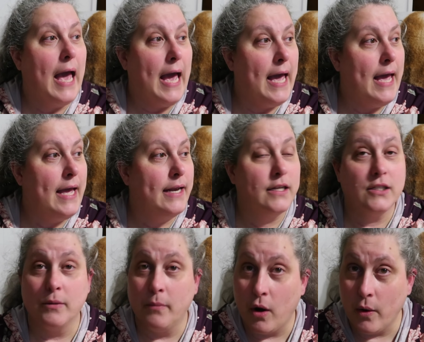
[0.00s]
And
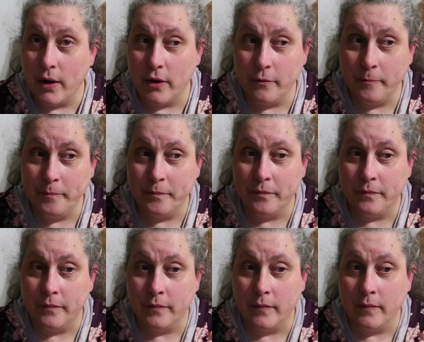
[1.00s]
tomorrow,
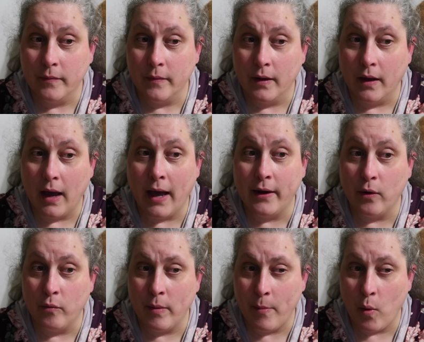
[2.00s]
I
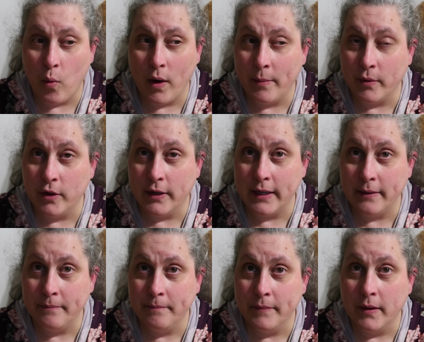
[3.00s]
don't remember what I'm cooking,